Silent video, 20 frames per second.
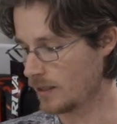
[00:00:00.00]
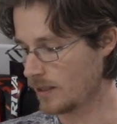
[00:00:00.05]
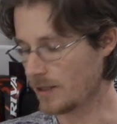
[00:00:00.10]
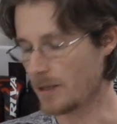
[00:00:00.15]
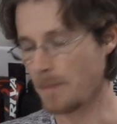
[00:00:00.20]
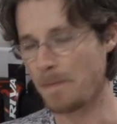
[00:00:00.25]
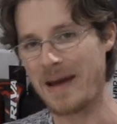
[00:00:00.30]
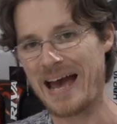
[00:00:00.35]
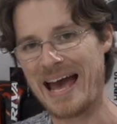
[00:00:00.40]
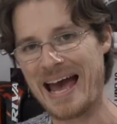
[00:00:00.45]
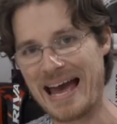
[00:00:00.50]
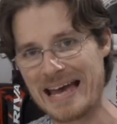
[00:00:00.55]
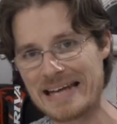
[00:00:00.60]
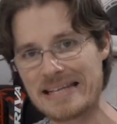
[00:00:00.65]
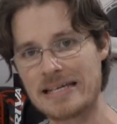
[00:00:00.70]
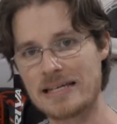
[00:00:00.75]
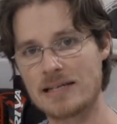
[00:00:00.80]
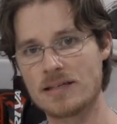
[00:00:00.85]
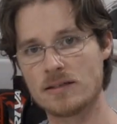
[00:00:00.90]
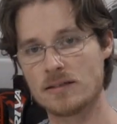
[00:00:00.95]
the
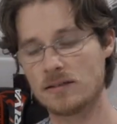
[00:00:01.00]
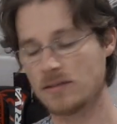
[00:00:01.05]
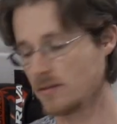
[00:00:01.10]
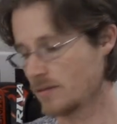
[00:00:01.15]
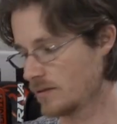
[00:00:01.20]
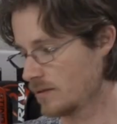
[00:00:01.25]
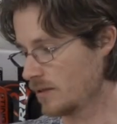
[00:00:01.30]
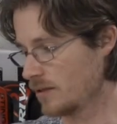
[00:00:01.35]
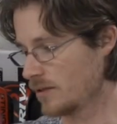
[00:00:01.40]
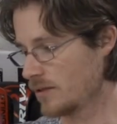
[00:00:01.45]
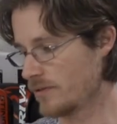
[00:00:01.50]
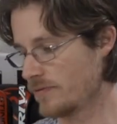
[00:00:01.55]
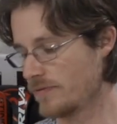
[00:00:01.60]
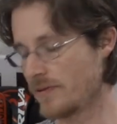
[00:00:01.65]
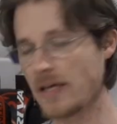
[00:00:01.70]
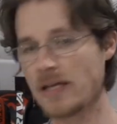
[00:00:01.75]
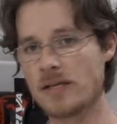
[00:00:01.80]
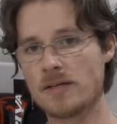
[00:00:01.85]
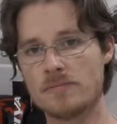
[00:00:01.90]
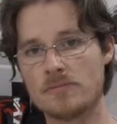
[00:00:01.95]
padding on the
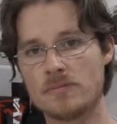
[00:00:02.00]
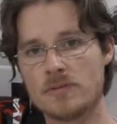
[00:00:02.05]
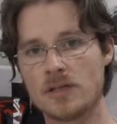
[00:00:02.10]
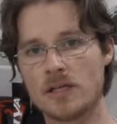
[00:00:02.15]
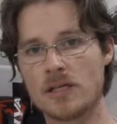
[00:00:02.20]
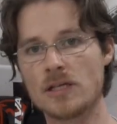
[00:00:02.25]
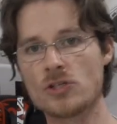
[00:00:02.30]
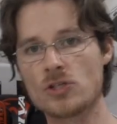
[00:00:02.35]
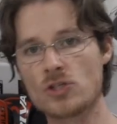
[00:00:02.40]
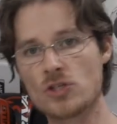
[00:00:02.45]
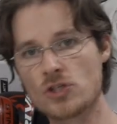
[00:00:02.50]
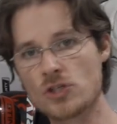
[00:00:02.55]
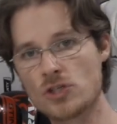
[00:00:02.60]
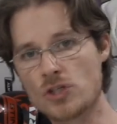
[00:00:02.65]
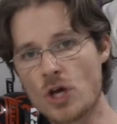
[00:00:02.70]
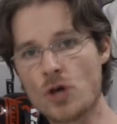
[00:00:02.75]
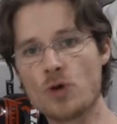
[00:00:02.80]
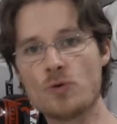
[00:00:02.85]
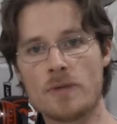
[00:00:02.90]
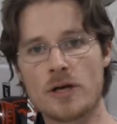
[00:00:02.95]
Venum is
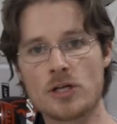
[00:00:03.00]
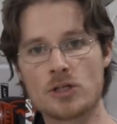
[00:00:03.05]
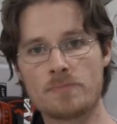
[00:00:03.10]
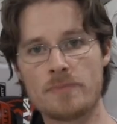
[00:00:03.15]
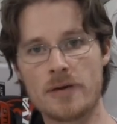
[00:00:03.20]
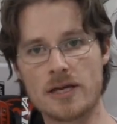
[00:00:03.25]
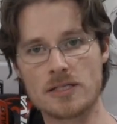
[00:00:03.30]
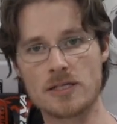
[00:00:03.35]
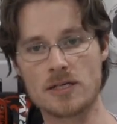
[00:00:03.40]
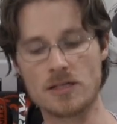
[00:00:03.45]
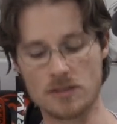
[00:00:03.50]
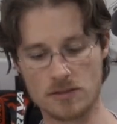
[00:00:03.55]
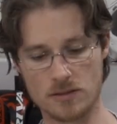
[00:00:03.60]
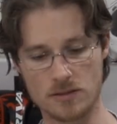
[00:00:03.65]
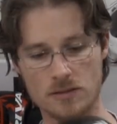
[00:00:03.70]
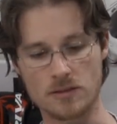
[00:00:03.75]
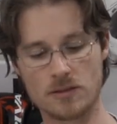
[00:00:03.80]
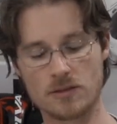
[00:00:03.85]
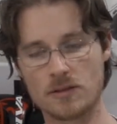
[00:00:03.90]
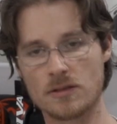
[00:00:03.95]
so much better
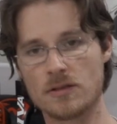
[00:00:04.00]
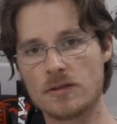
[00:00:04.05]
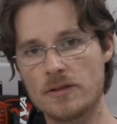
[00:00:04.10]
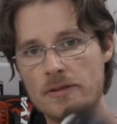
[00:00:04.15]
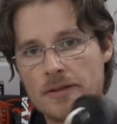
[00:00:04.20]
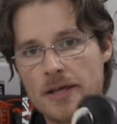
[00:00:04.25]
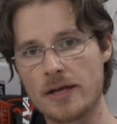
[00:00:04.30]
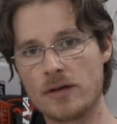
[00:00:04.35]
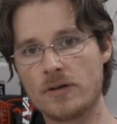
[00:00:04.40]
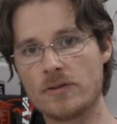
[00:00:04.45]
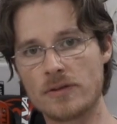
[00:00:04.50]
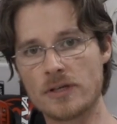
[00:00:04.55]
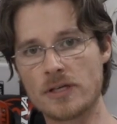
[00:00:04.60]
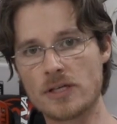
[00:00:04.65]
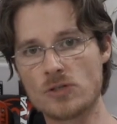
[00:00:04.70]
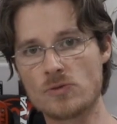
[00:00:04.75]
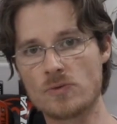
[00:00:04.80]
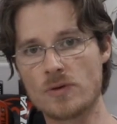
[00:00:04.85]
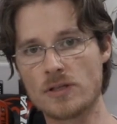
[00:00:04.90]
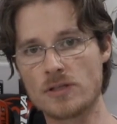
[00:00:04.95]
than on
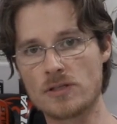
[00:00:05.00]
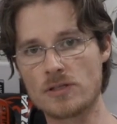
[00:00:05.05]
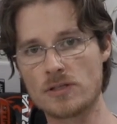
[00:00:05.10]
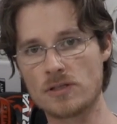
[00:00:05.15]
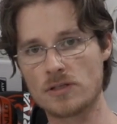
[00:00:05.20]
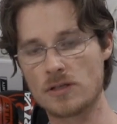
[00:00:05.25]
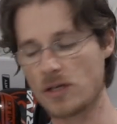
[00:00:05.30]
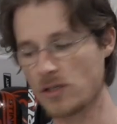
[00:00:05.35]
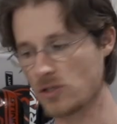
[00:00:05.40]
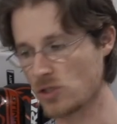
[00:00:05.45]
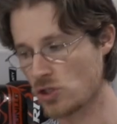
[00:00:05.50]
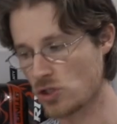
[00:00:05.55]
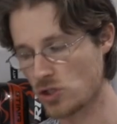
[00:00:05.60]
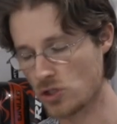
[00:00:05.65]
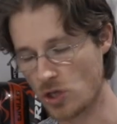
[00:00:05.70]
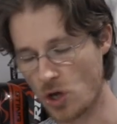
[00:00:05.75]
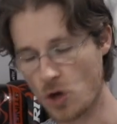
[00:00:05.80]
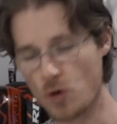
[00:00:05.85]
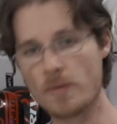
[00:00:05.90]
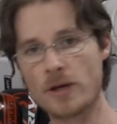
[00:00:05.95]
these ones. It's
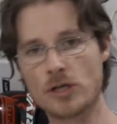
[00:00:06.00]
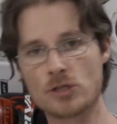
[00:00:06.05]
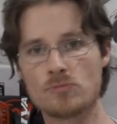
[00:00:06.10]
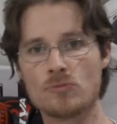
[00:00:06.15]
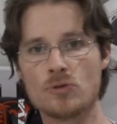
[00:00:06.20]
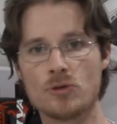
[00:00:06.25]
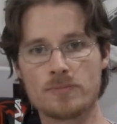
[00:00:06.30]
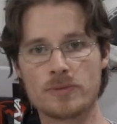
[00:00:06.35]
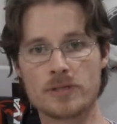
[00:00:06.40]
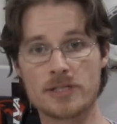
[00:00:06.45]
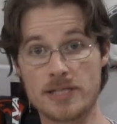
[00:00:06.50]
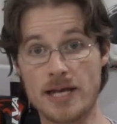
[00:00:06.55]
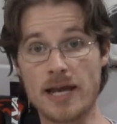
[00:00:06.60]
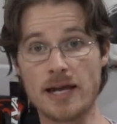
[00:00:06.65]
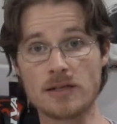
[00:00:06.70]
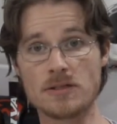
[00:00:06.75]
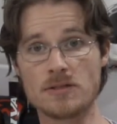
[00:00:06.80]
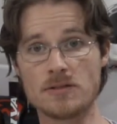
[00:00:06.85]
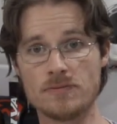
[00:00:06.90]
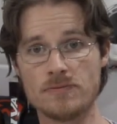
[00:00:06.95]
so much more
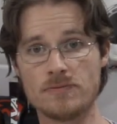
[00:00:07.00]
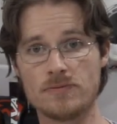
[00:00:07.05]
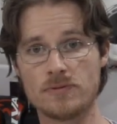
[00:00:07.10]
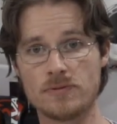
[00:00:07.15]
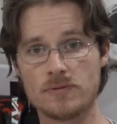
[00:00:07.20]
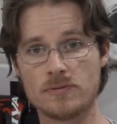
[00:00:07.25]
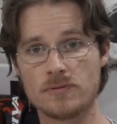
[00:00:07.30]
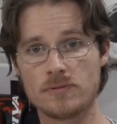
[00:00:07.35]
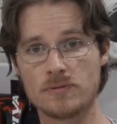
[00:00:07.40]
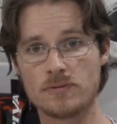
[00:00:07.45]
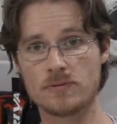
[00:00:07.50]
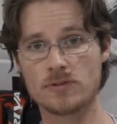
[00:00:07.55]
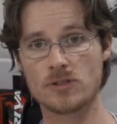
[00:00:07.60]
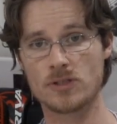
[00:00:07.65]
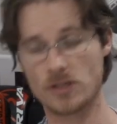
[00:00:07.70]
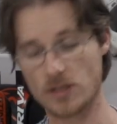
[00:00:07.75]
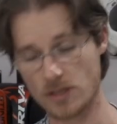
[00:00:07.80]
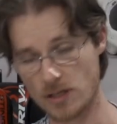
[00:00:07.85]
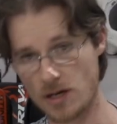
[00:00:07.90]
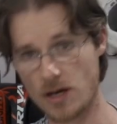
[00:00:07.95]
protective to
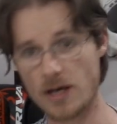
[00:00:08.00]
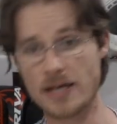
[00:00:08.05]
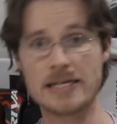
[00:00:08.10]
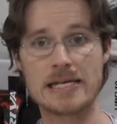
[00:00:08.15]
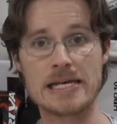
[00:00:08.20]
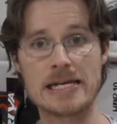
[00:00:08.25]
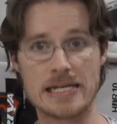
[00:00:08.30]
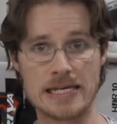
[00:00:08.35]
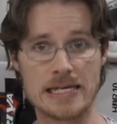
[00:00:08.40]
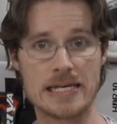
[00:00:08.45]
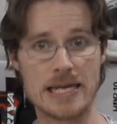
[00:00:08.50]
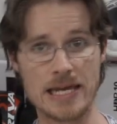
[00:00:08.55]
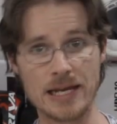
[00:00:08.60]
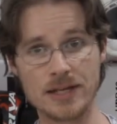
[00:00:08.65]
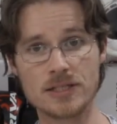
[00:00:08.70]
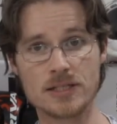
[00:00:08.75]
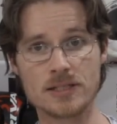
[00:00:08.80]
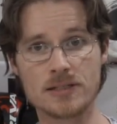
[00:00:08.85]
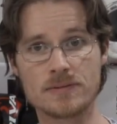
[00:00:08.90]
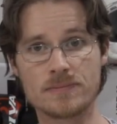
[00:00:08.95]
the guy getting
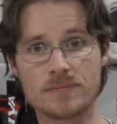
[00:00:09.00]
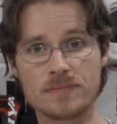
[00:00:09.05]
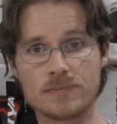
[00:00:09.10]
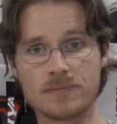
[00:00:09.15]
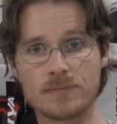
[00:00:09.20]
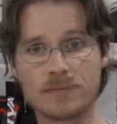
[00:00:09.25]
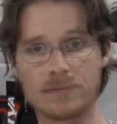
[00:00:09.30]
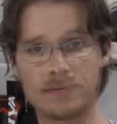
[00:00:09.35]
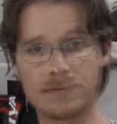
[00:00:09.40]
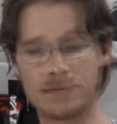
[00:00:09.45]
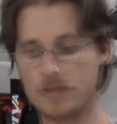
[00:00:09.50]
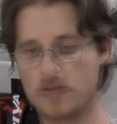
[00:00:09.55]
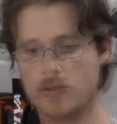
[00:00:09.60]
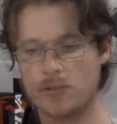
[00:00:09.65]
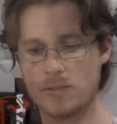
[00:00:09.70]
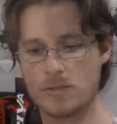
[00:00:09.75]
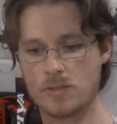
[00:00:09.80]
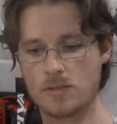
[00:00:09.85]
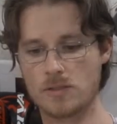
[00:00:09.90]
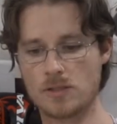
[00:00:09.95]
hit.
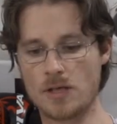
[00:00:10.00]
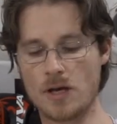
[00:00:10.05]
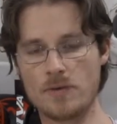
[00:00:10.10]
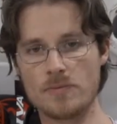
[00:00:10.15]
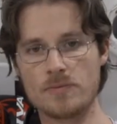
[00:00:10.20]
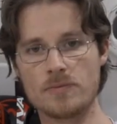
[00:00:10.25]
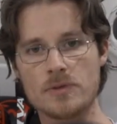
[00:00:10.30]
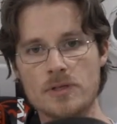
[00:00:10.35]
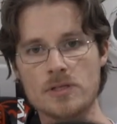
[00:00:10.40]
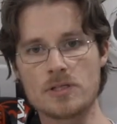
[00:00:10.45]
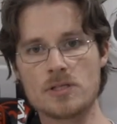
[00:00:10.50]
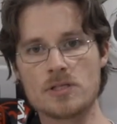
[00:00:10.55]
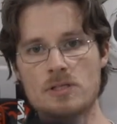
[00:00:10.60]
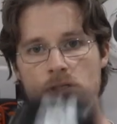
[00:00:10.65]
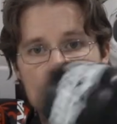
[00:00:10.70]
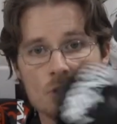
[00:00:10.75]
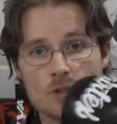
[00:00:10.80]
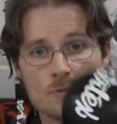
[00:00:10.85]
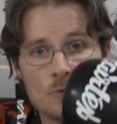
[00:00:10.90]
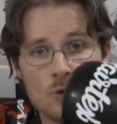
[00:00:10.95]
So this is
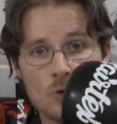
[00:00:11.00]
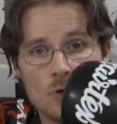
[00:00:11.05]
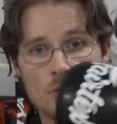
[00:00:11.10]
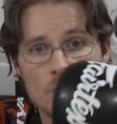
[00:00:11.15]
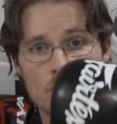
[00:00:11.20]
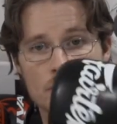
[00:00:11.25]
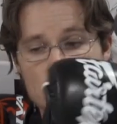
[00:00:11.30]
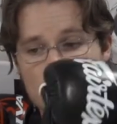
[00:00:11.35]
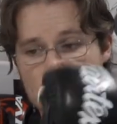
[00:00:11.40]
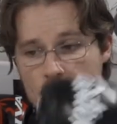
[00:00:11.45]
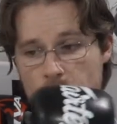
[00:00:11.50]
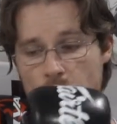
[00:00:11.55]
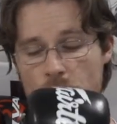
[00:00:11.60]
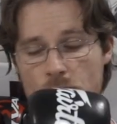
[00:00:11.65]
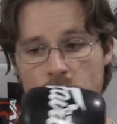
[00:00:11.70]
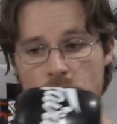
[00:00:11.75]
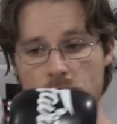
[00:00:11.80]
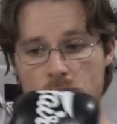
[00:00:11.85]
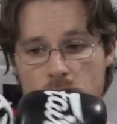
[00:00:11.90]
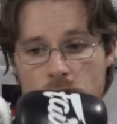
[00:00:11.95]
the small, these are
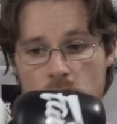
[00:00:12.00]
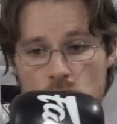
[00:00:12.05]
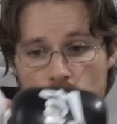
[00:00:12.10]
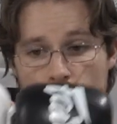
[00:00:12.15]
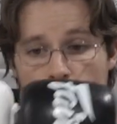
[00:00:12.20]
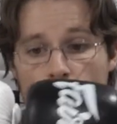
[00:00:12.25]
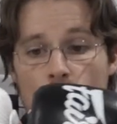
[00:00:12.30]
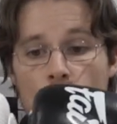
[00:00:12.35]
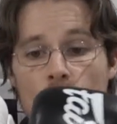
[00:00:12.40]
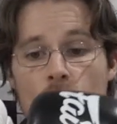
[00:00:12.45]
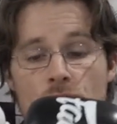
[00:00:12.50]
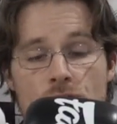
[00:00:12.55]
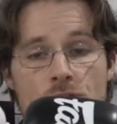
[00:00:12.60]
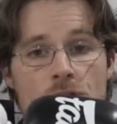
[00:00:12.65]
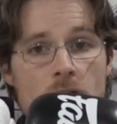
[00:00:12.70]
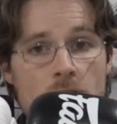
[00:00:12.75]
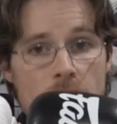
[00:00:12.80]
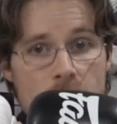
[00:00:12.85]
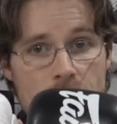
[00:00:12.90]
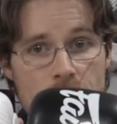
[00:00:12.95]
both the small
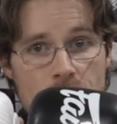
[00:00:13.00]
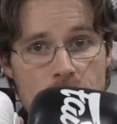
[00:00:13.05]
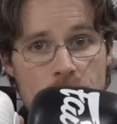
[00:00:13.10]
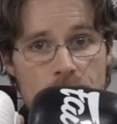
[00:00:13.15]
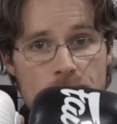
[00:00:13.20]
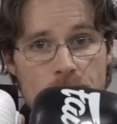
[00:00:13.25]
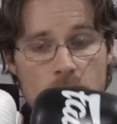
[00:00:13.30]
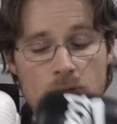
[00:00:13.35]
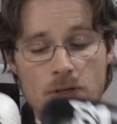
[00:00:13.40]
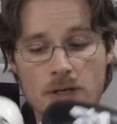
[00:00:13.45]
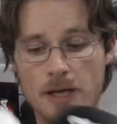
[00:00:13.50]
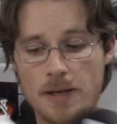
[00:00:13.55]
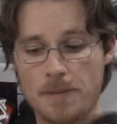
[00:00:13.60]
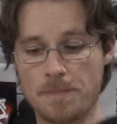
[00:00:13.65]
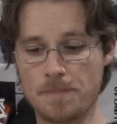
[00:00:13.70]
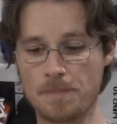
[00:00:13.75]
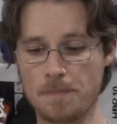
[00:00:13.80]
size, okay?